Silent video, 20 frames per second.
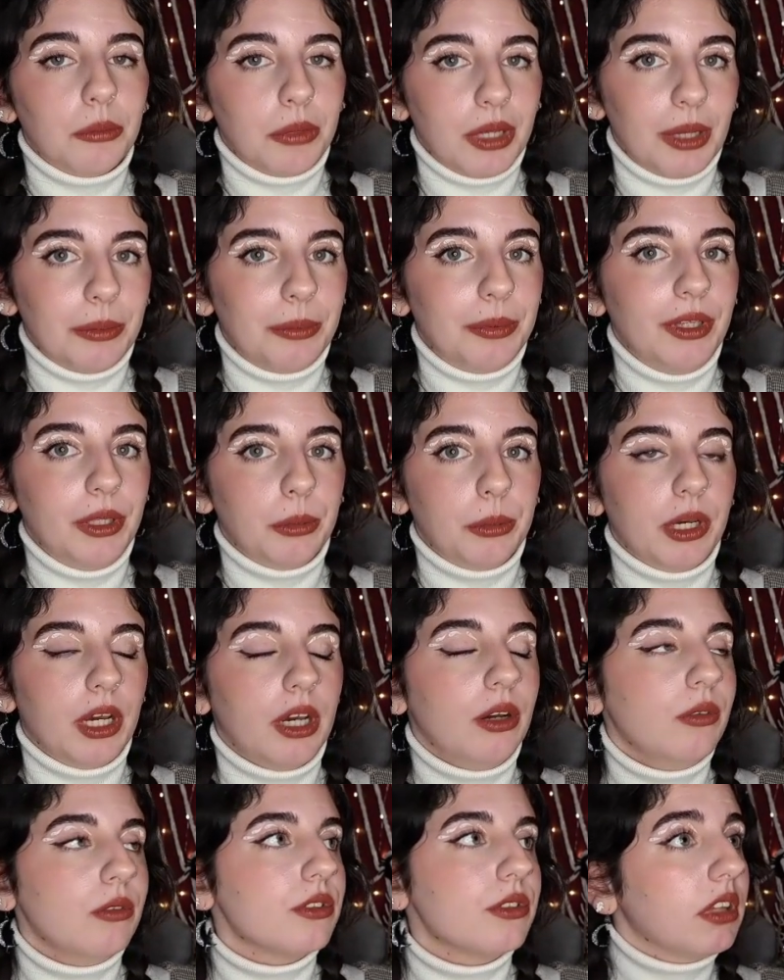happy
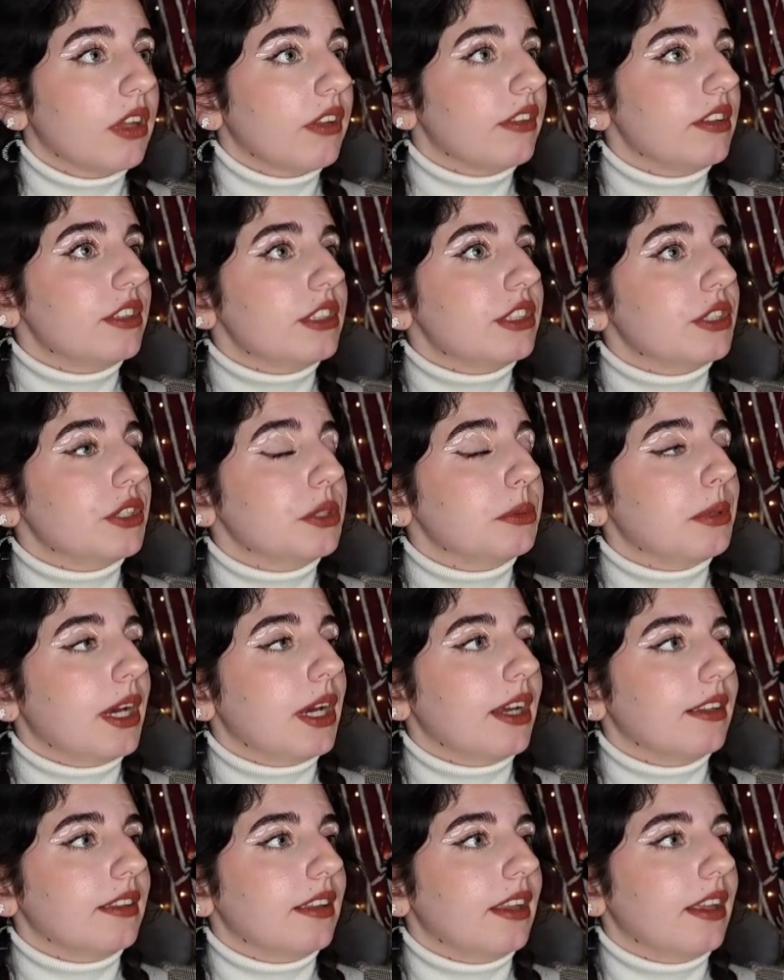about. Nothing too
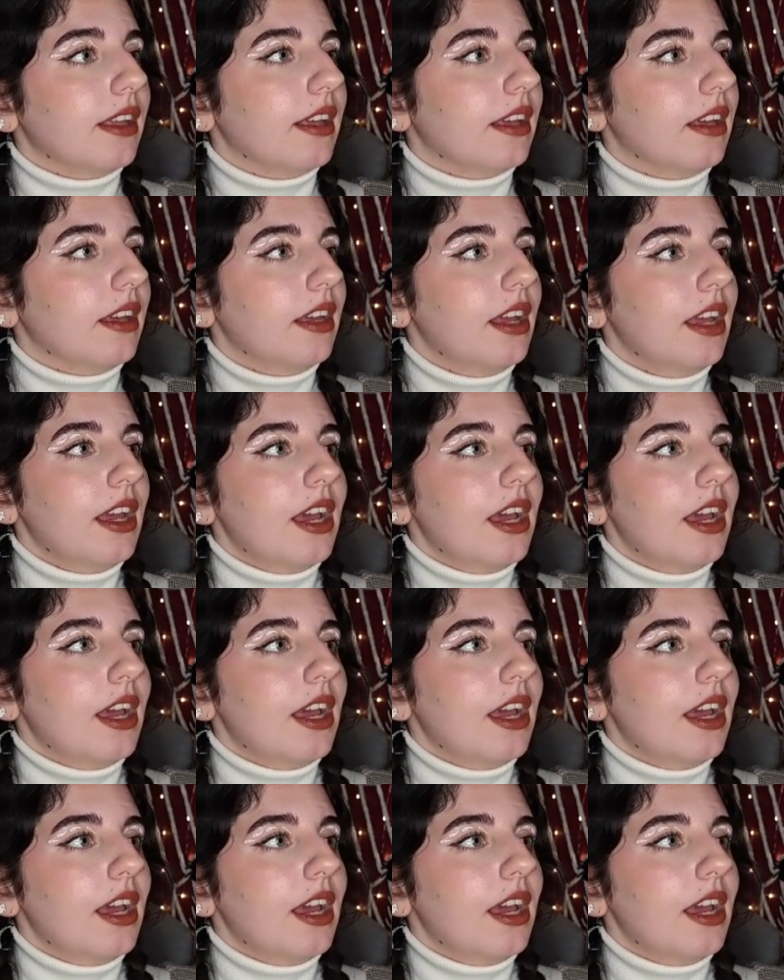bad there.